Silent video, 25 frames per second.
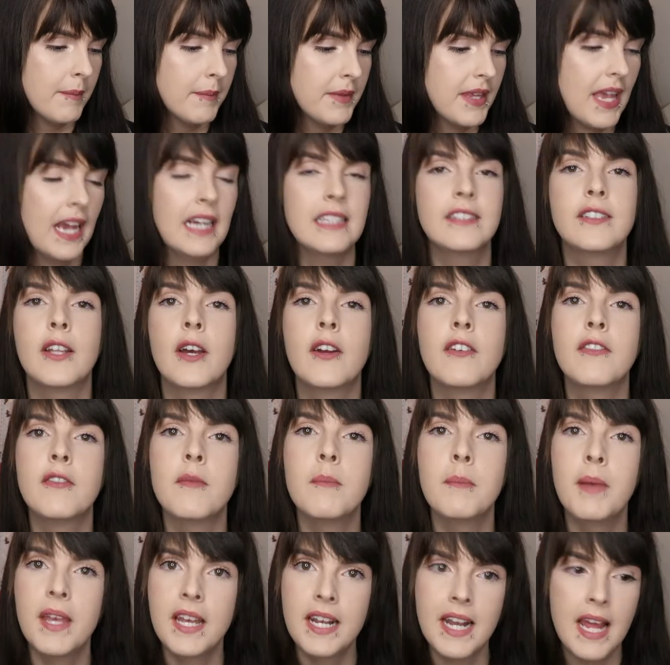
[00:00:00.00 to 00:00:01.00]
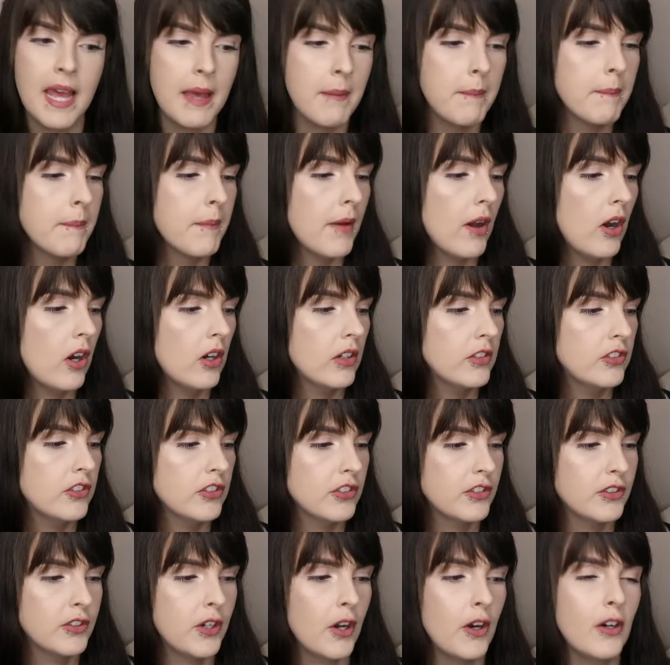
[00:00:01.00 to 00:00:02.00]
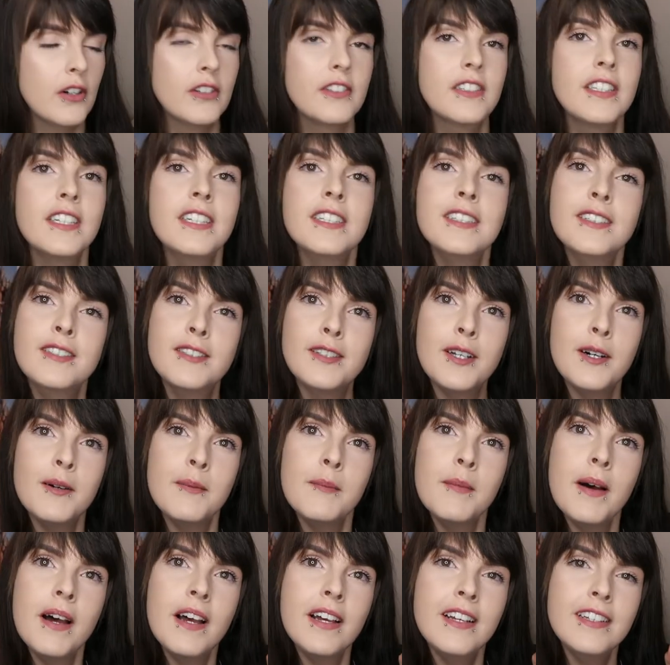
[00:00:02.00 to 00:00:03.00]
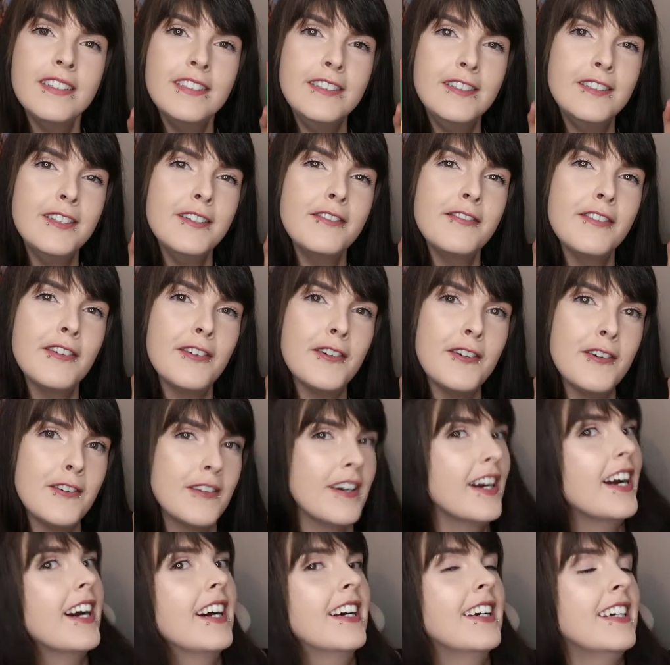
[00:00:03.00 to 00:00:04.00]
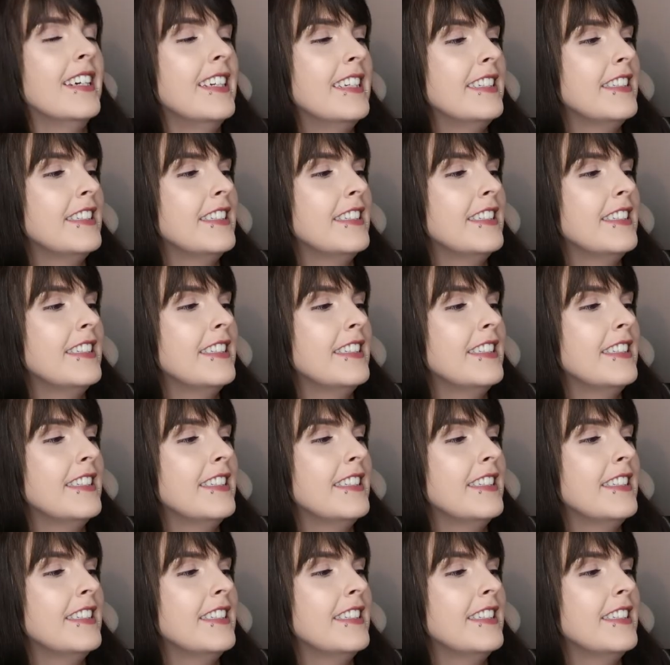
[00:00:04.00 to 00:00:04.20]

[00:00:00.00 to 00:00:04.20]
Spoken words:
Yeah, so from B&M, I just got some Zaflora.